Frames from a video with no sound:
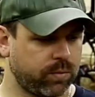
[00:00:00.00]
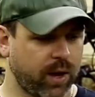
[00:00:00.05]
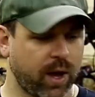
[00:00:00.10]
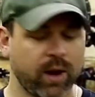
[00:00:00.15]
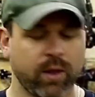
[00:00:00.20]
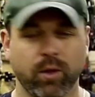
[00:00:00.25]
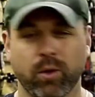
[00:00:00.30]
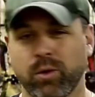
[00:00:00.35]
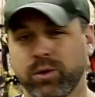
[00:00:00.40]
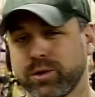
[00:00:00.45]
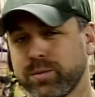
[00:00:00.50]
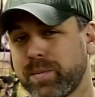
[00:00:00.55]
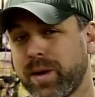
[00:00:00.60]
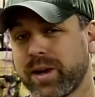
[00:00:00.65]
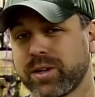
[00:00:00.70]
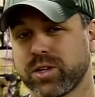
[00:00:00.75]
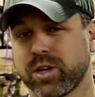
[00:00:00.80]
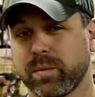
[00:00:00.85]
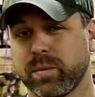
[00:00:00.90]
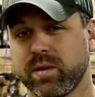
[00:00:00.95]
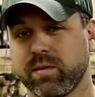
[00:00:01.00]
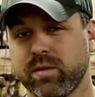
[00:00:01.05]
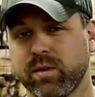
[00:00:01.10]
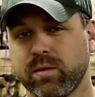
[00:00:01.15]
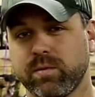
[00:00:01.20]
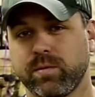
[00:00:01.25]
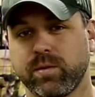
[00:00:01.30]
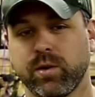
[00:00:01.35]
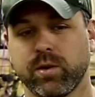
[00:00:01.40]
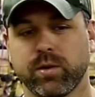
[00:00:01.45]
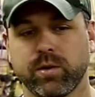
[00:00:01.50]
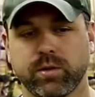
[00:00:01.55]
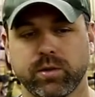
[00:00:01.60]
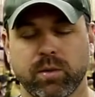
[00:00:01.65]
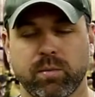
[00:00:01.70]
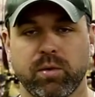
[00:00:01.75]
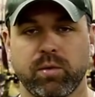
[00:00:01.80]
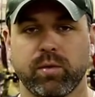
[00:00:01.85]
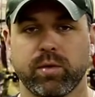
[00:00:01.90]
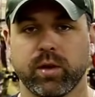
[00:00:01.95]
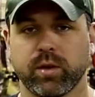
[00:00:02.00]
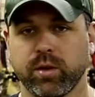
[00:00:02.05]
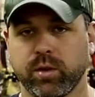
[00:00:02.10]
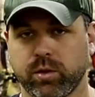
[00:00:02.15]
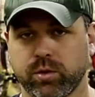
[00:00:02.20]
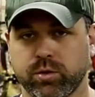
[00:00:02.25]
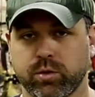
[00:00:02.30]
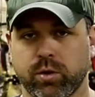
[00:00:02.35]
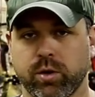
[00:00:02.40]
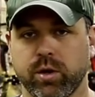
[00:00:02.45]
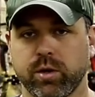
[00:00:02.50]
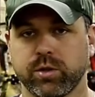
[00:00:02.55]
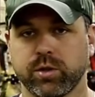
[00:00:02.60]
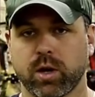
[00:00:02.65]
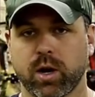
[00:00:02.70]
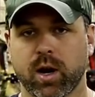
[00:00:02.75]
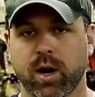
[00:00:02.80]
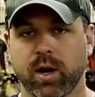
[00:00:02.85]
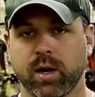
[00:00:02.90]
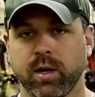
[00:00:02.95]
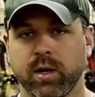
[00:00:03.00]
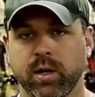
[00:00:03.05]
kind of the whole spectrum, even if you're someone with a little shorter draw.